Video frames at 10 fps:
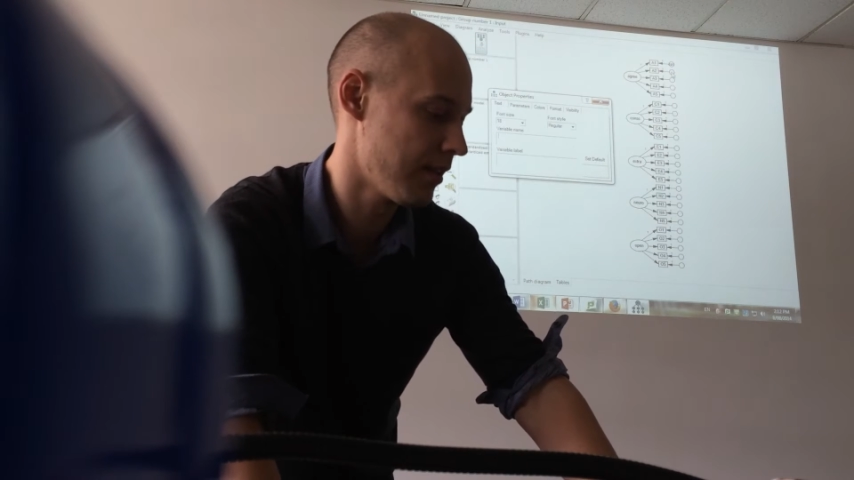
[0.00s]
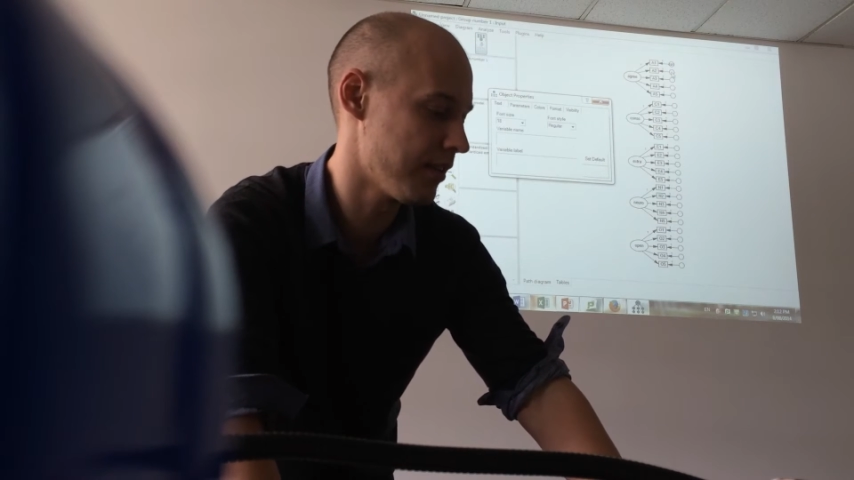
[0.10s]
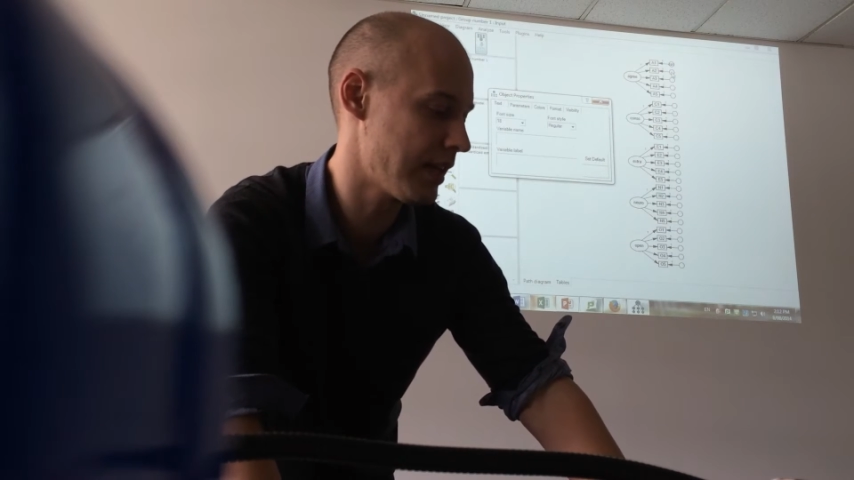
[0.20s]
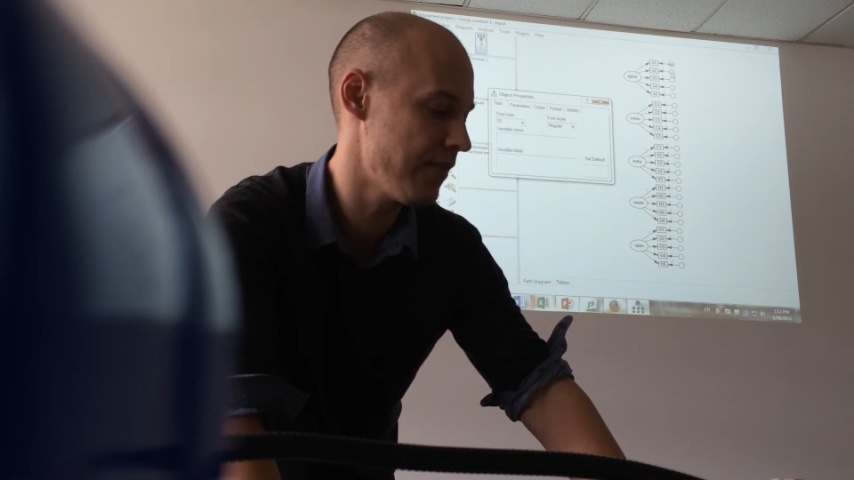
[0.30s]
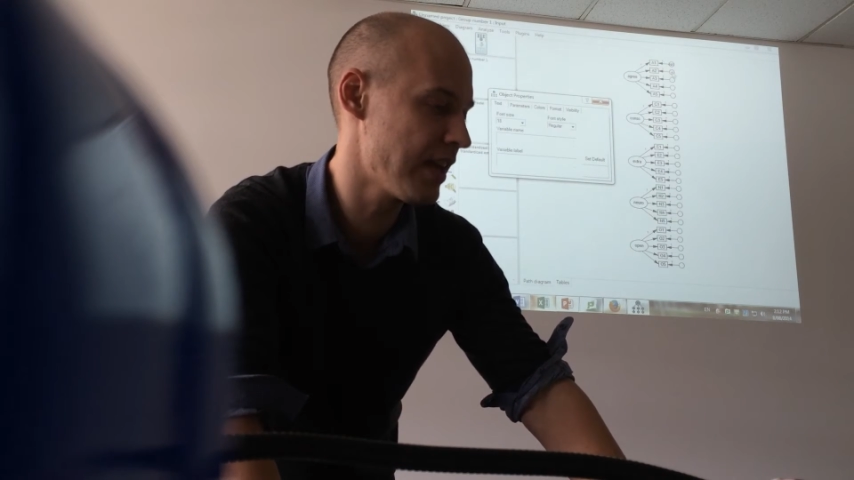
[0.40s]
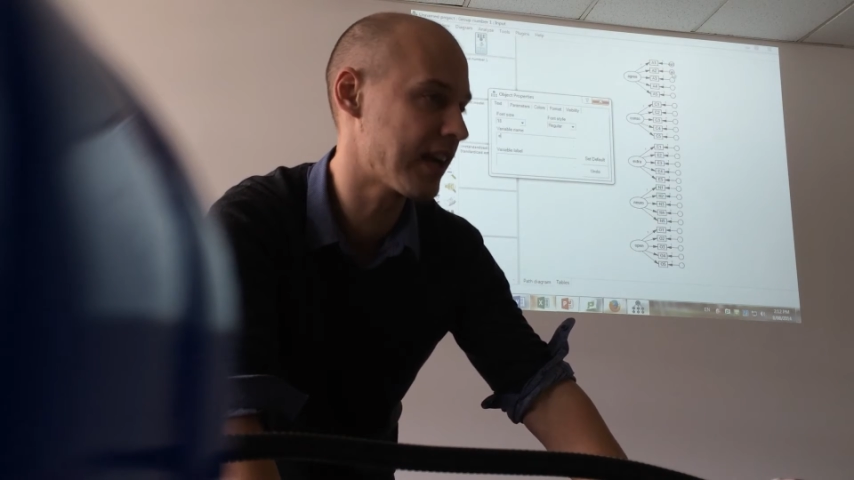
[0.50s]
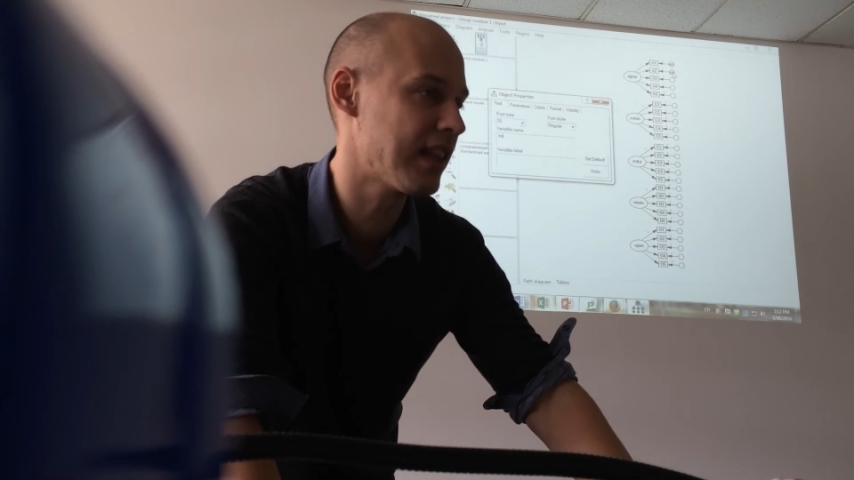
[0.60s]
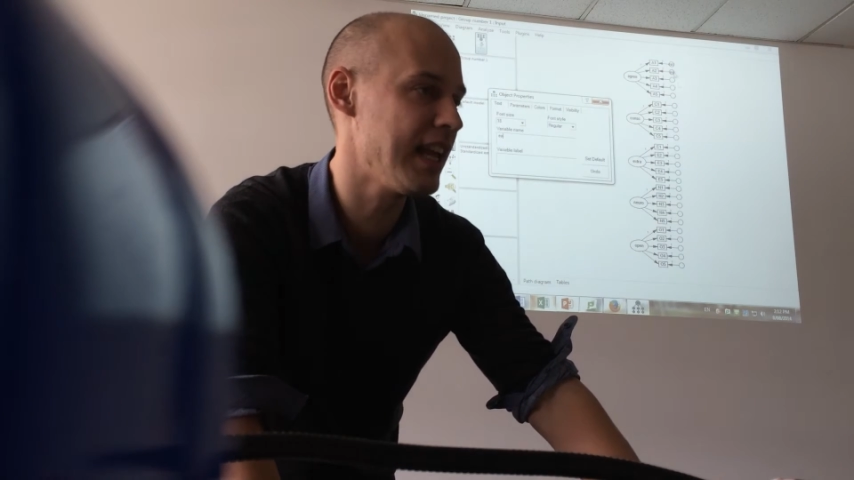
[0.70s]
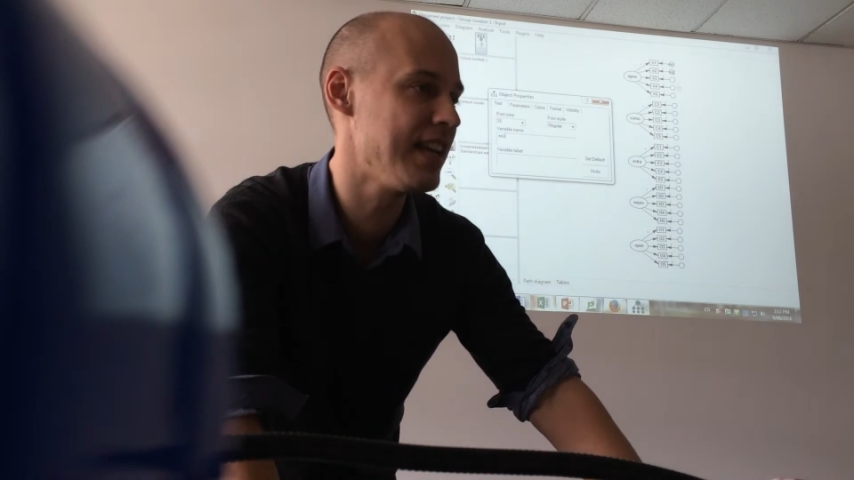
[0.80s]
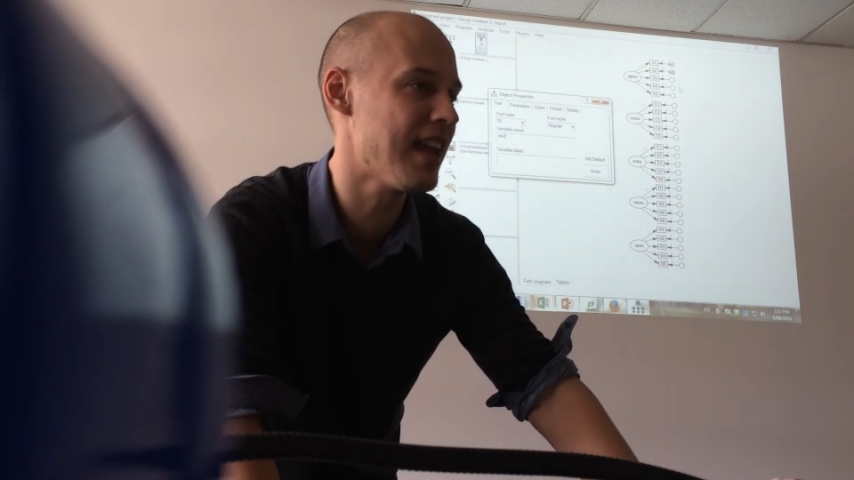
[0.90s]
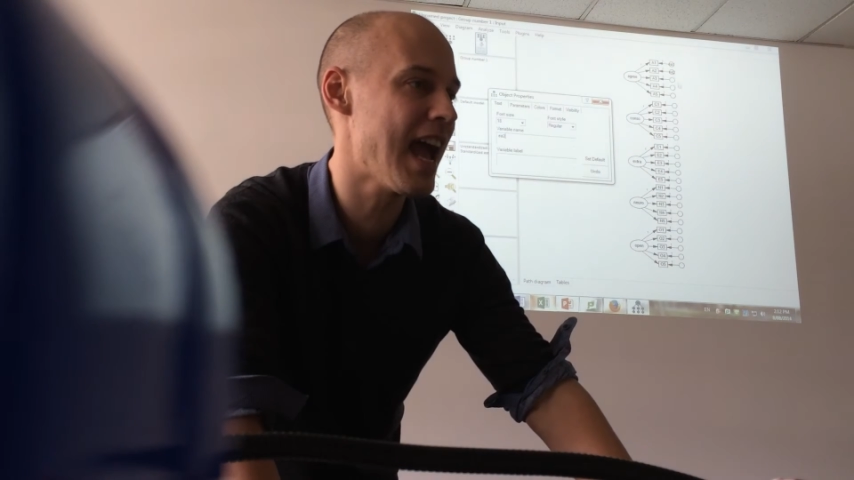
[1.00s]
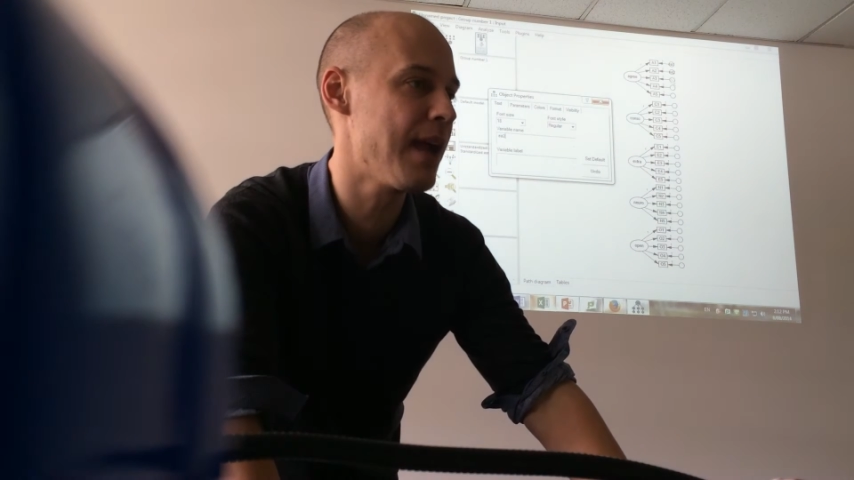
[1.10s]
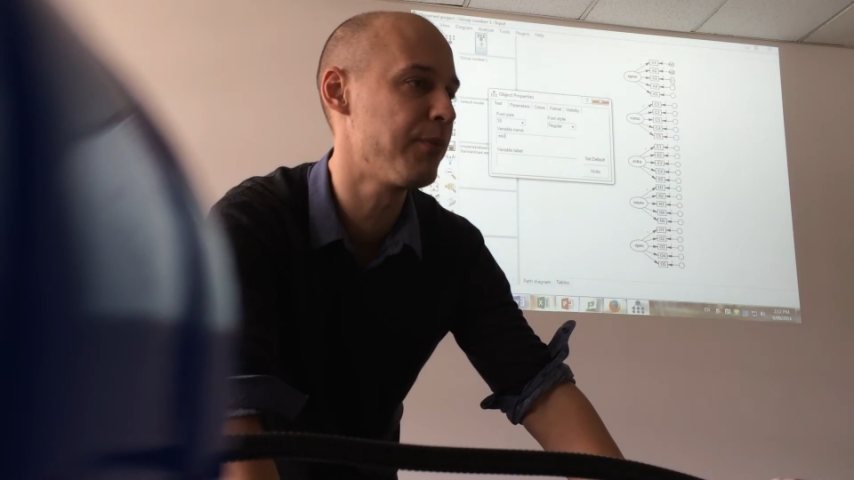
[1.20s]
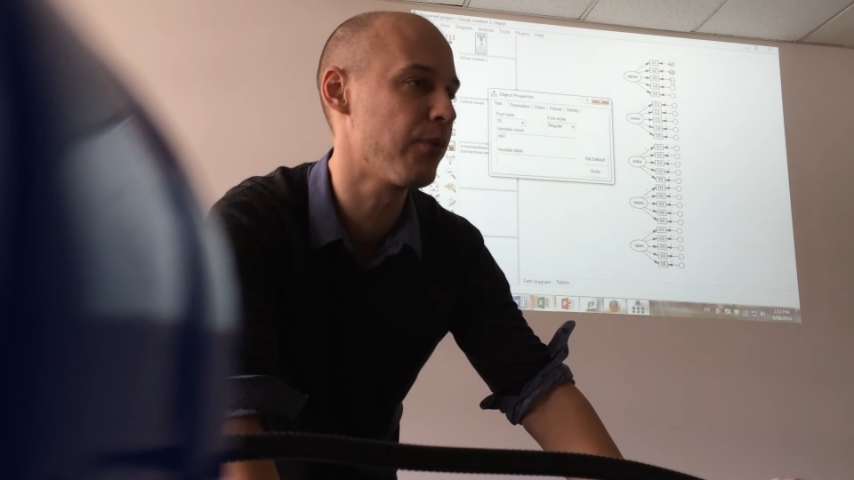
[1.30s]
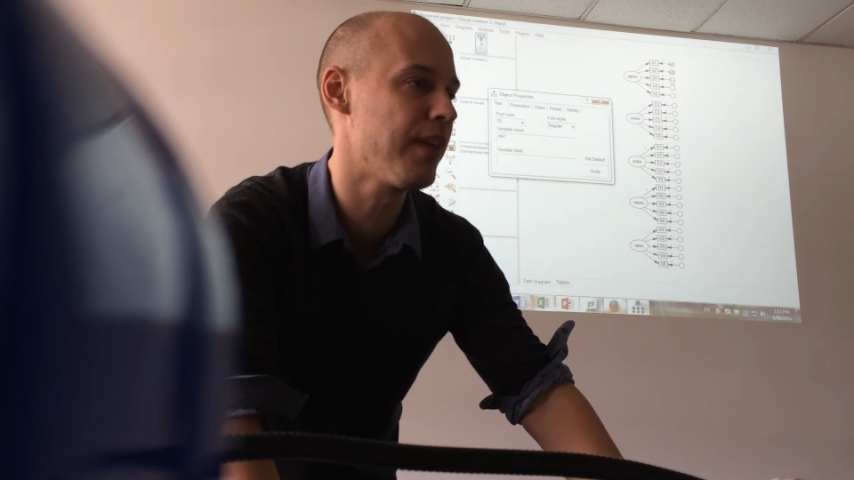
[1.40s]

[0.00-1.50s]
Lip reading: So giving it clean names will